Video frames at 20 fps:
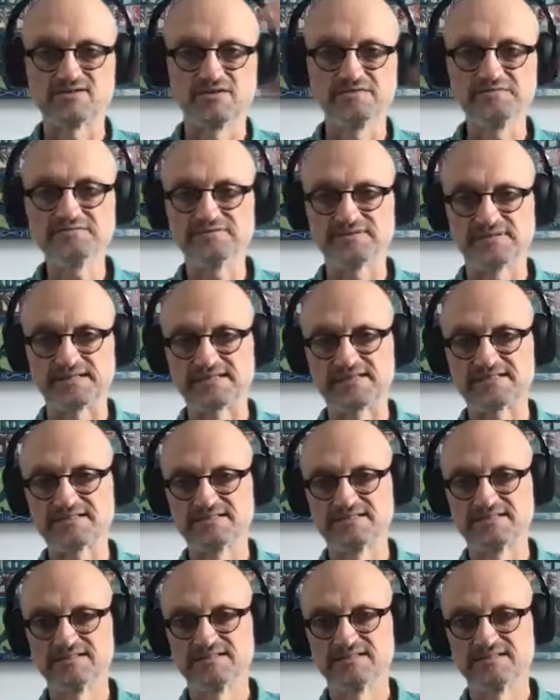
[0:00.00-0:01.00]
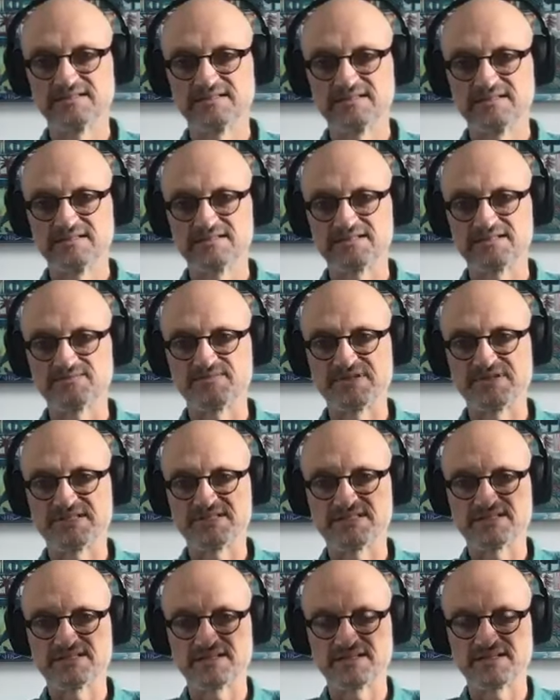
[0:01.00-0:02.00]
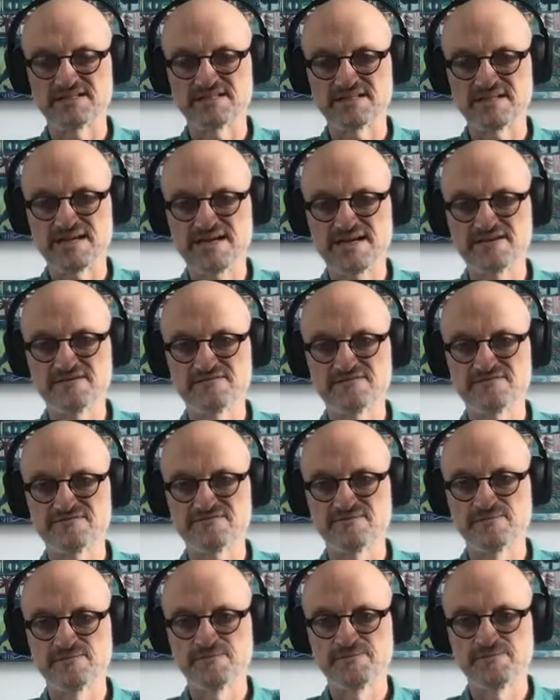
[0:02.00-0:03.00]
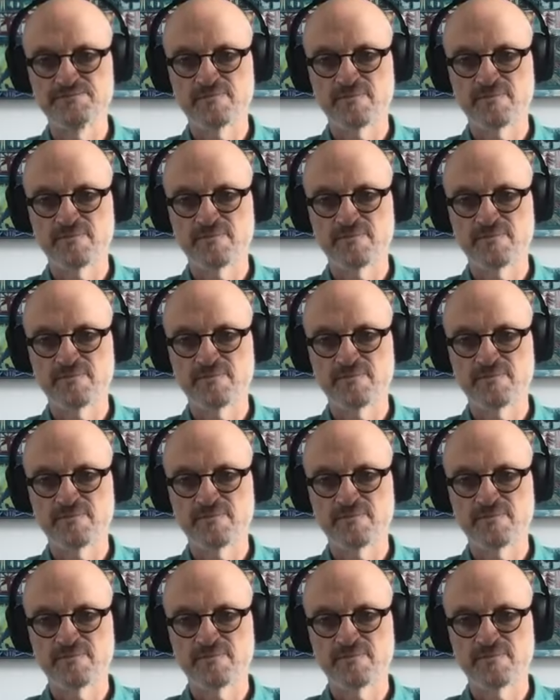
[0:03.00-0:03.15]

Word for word: in the conflict, but to, to have